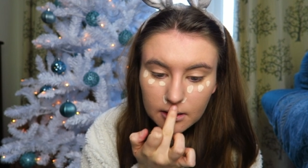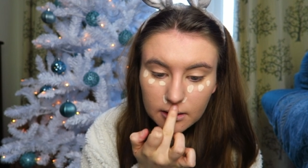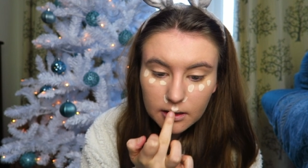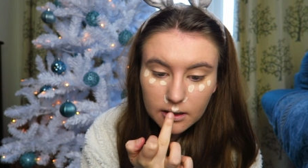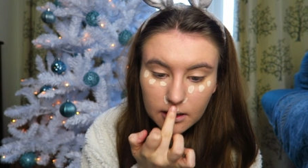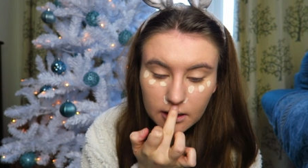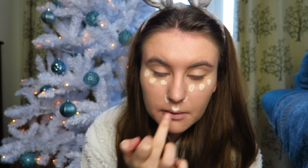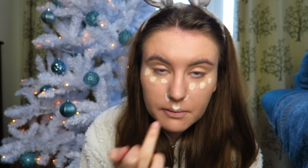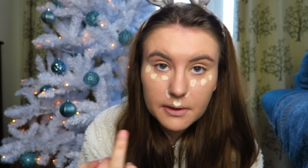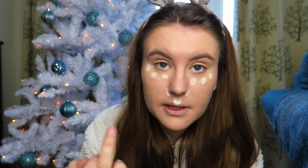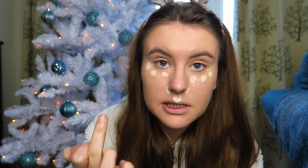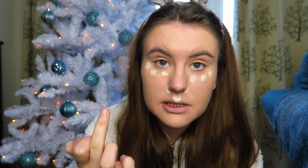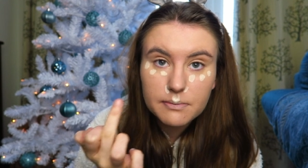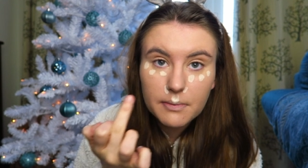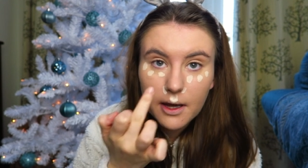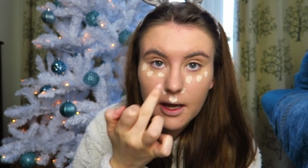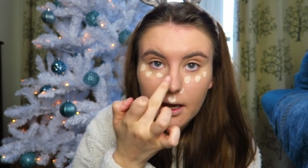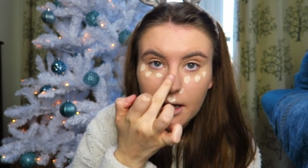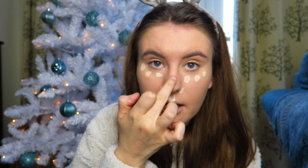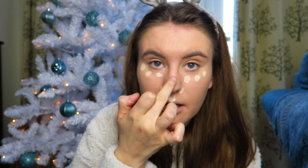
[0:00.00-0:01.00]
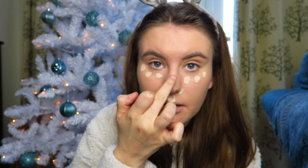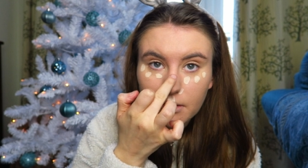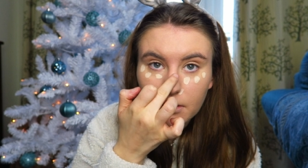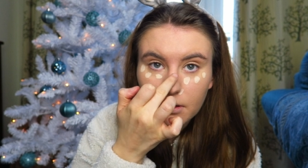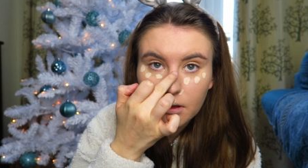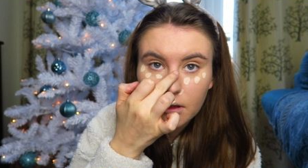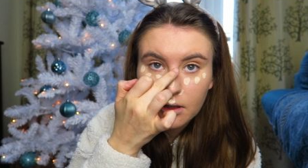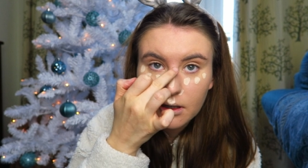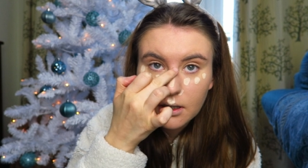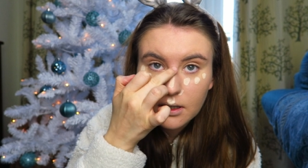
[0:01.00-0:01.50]
Cupid's bow,
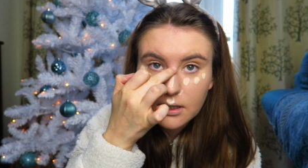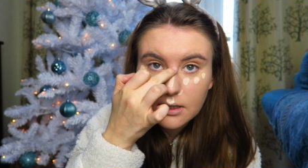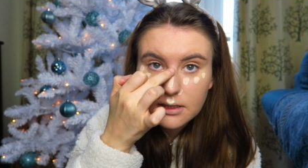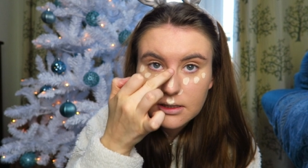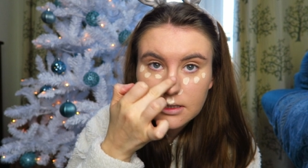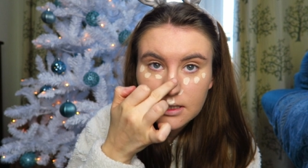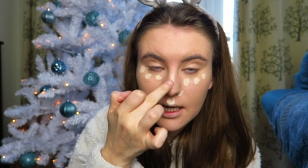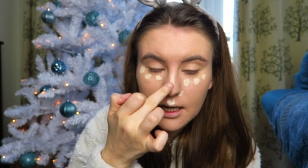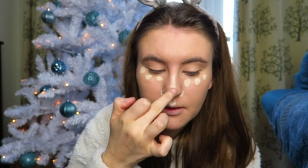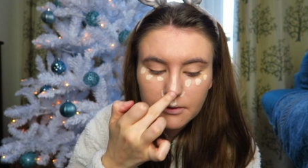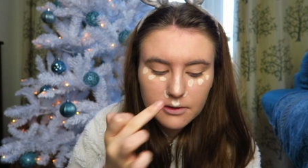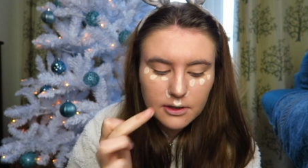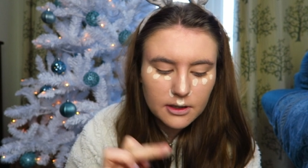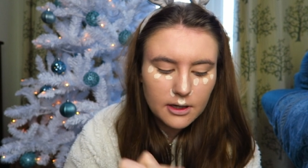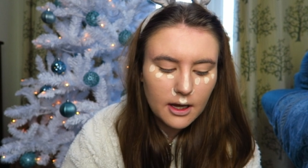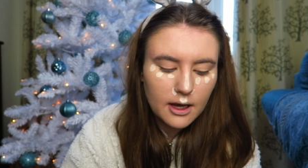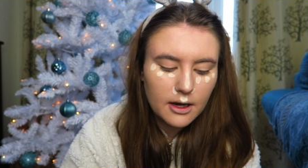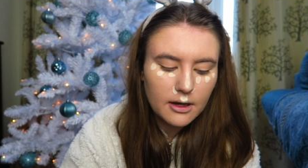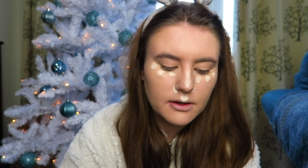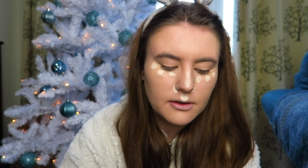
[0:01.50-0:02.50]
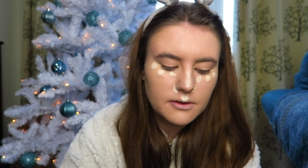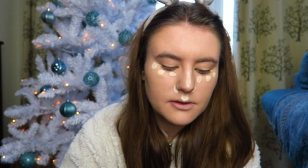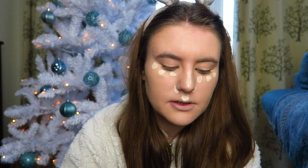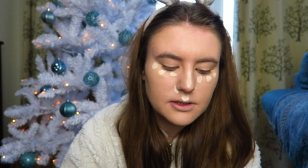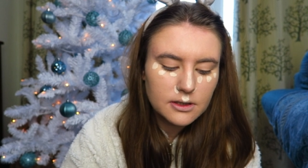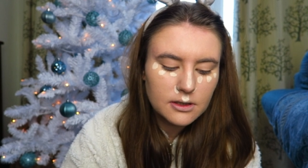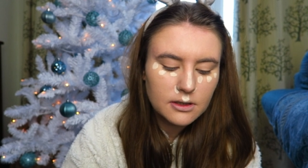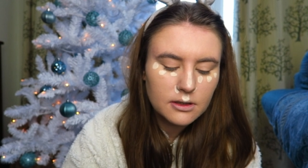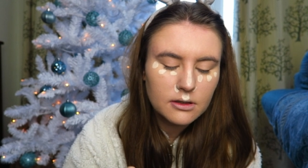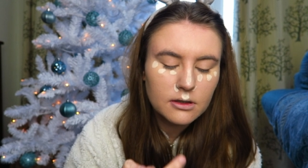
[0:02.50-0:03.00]
down the nose,